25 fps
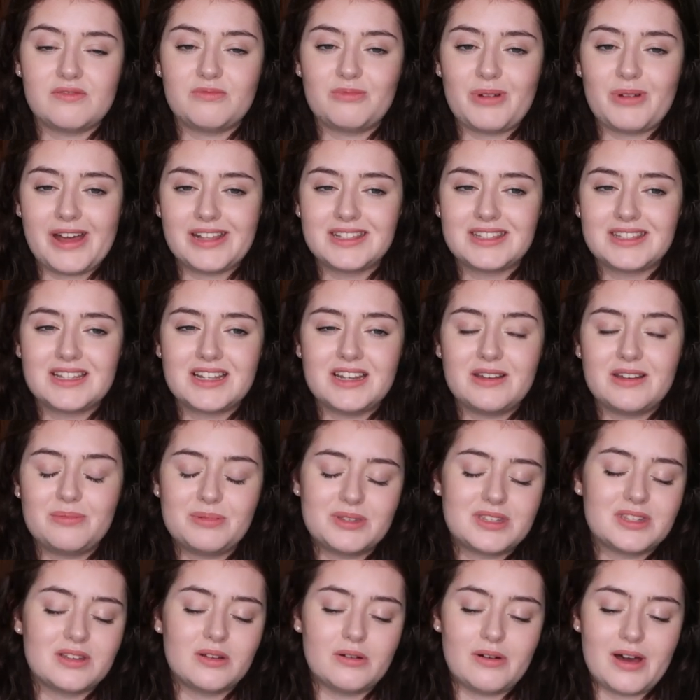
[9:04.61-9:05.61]
of bad
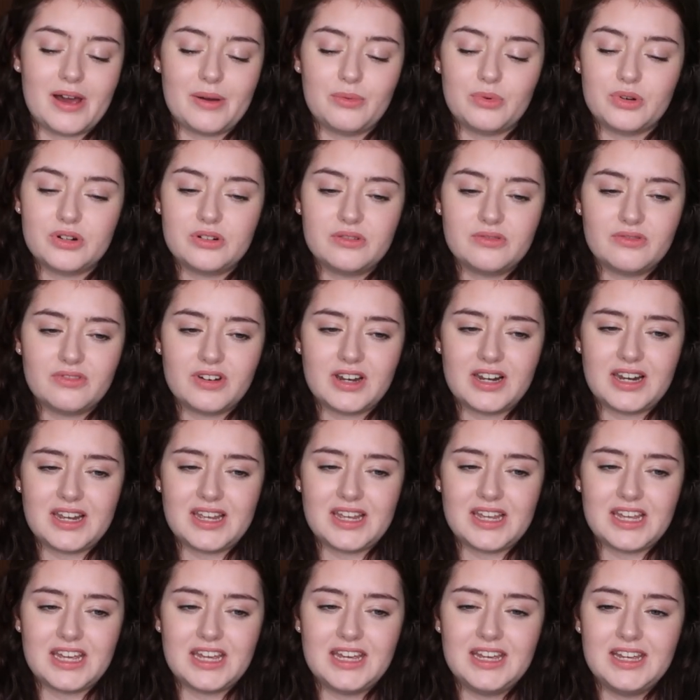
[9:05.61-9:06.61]
sleep so I wouldn't
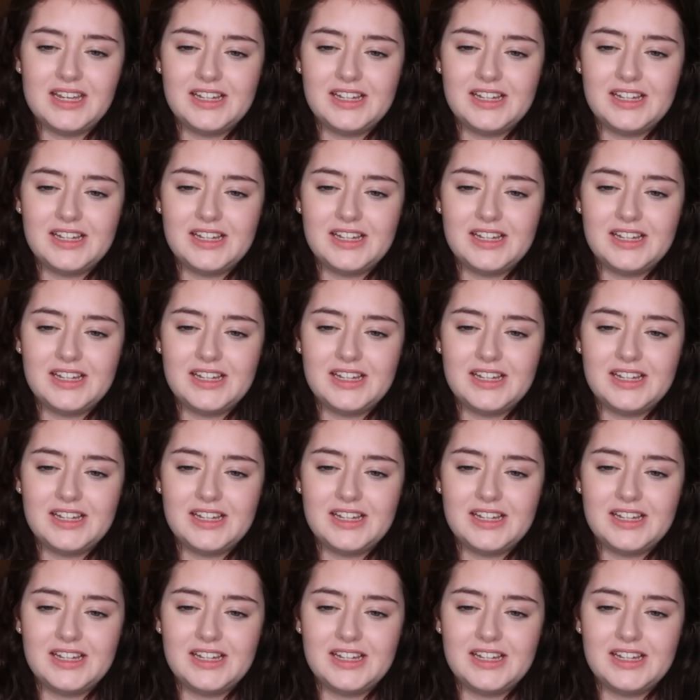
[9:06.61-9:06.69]
really